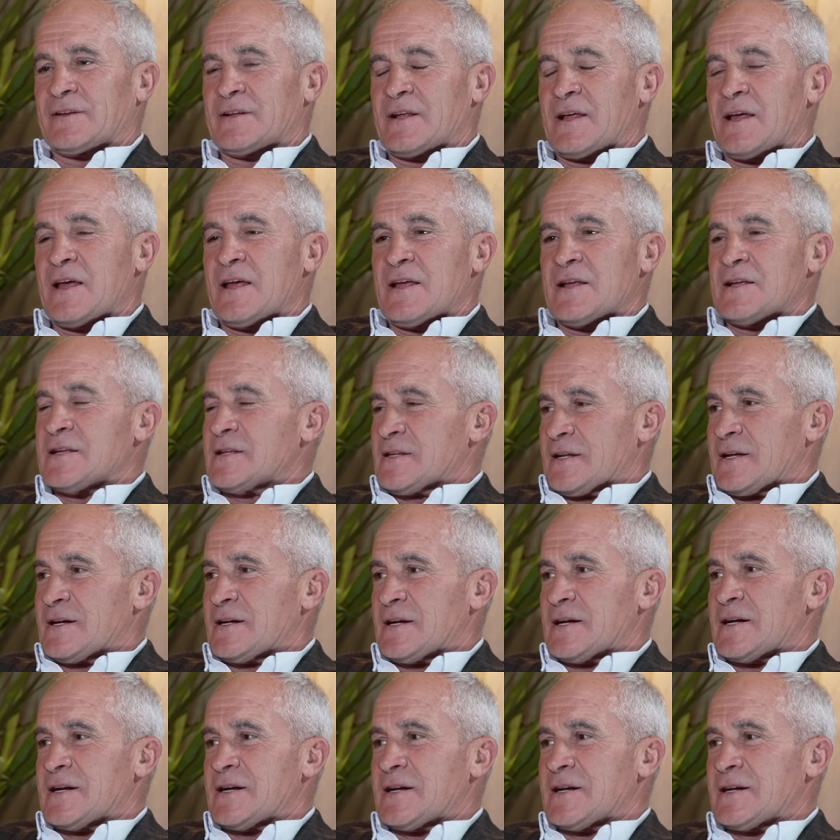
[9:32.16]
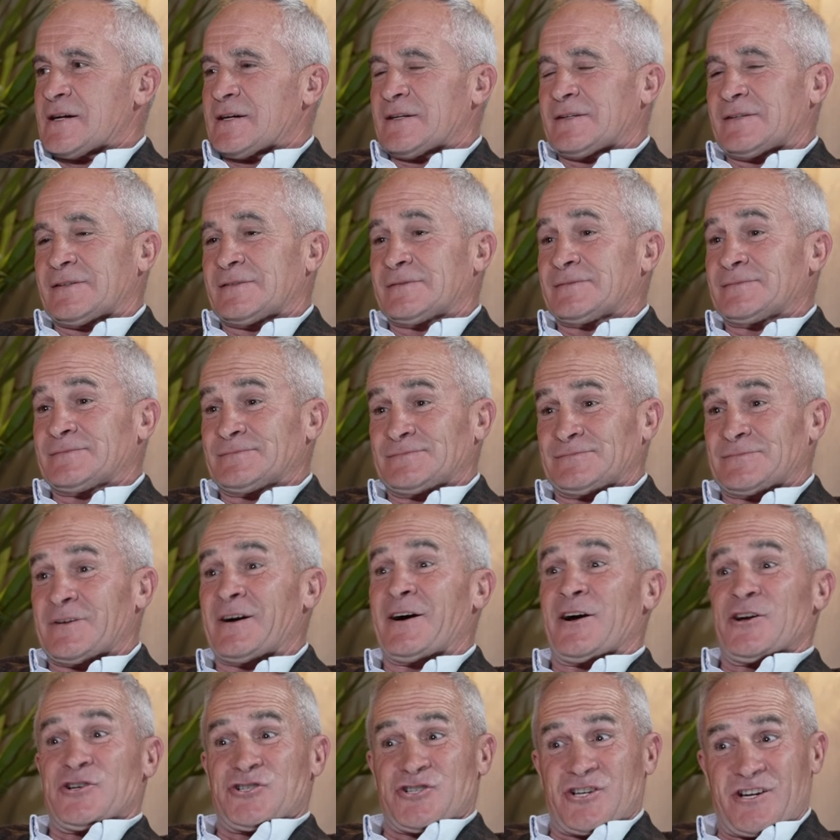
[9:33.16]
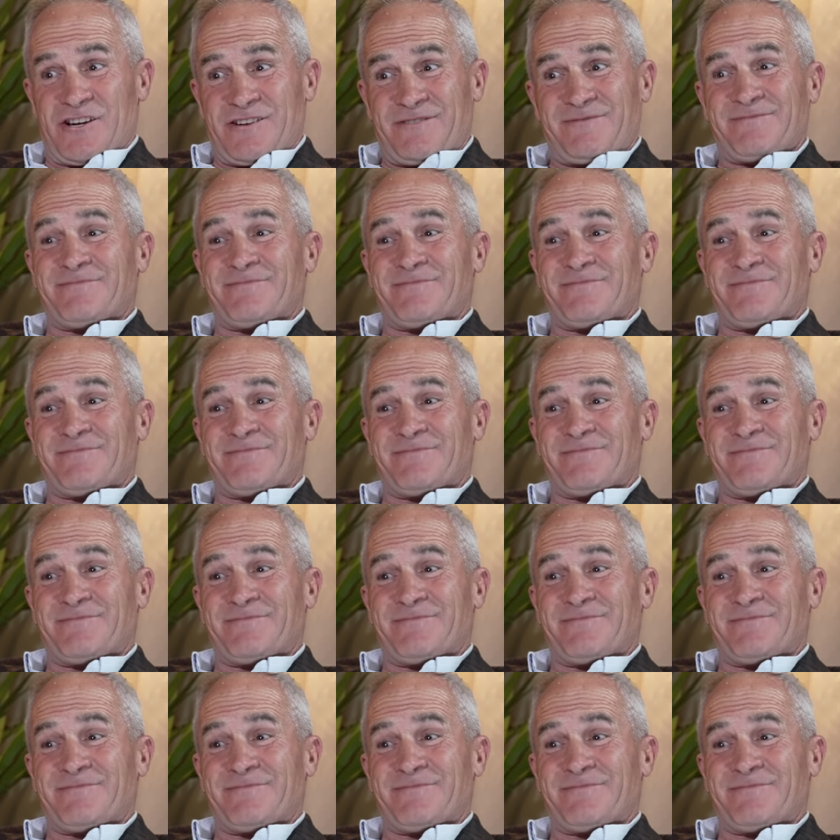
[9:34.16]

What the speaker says: Usher. At a wedding.